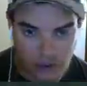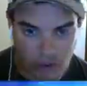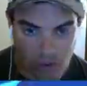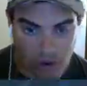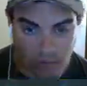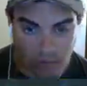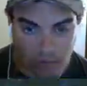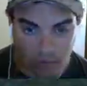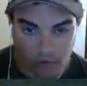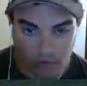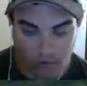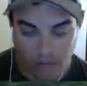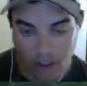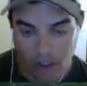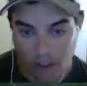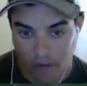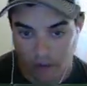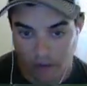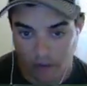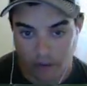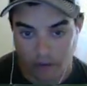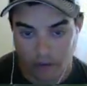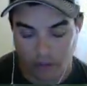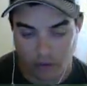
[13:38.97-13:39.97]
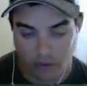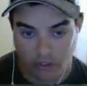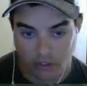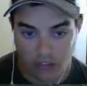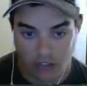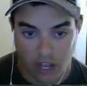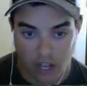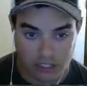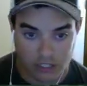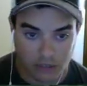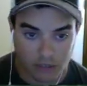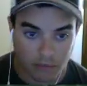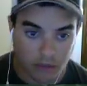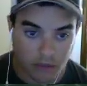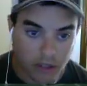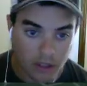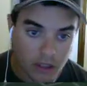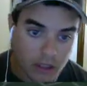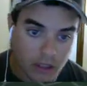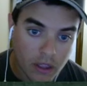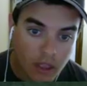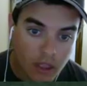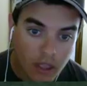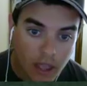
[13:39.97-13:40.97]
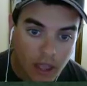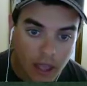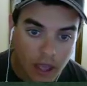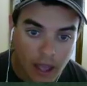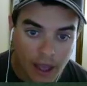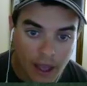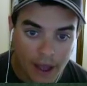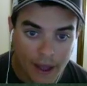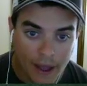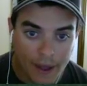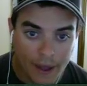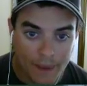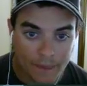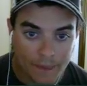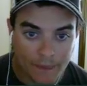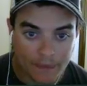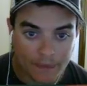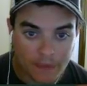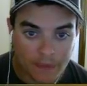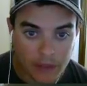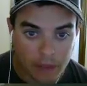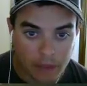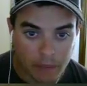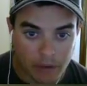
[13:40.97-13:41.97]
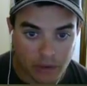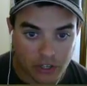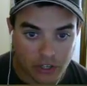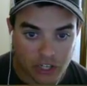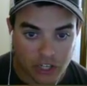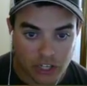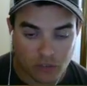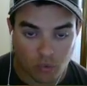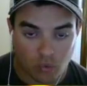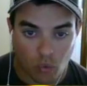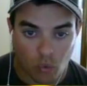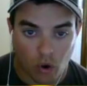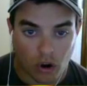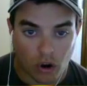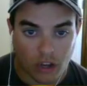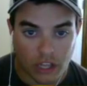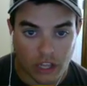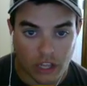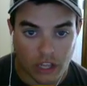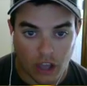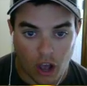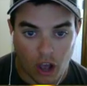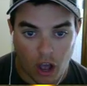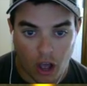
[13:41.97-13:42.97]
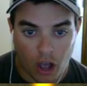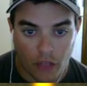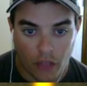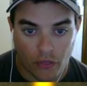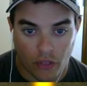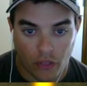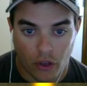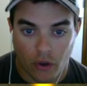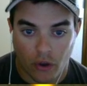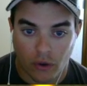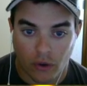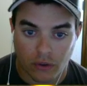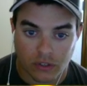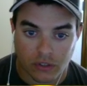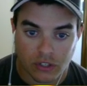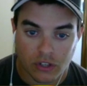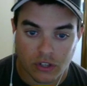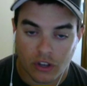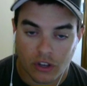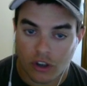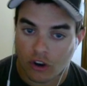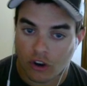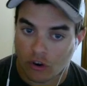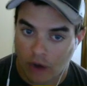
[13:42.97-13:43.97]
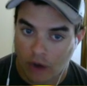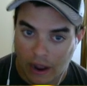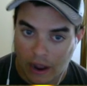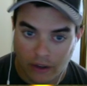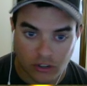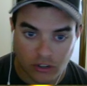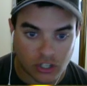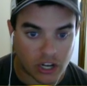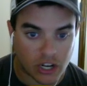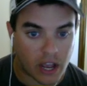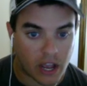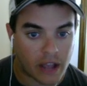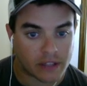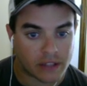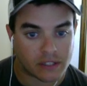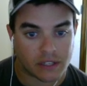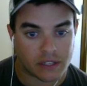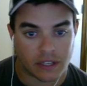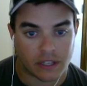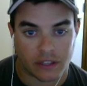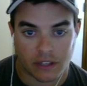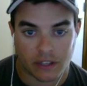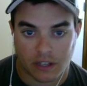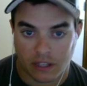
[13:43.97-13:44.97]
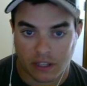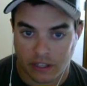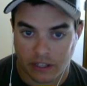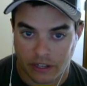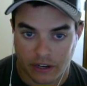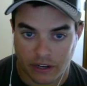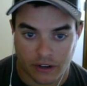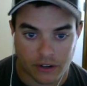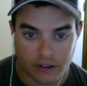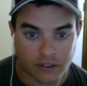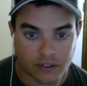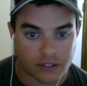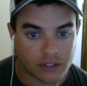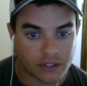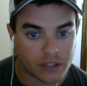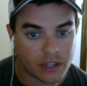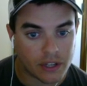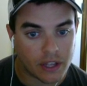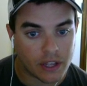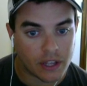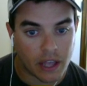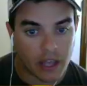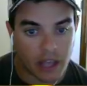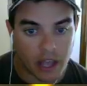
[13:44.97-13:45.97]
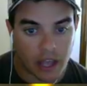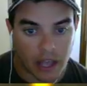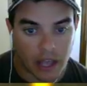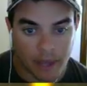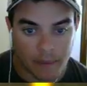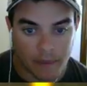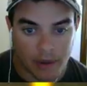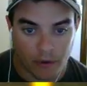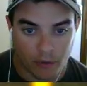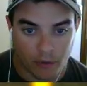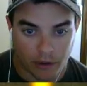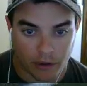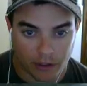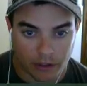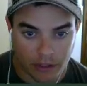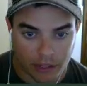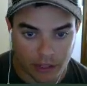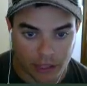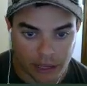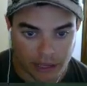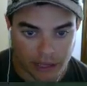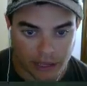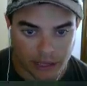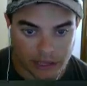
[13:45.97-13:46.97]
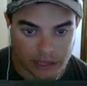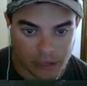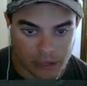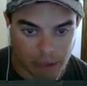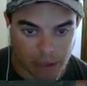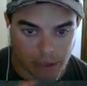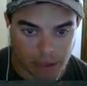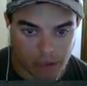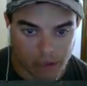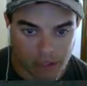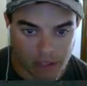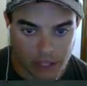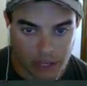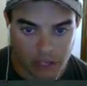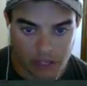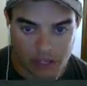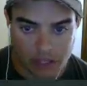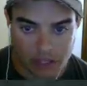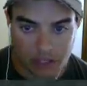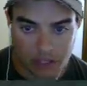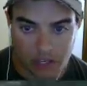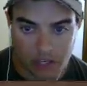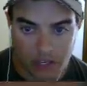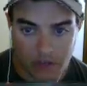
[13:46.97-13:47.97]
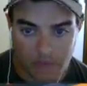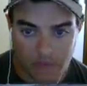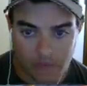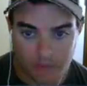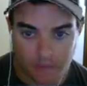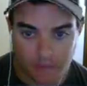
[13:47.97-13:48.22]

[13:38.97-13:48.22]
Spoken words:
were able to follow it, which was awesome. But just working on those ground shots and the clears, and really getting these perfect touches here.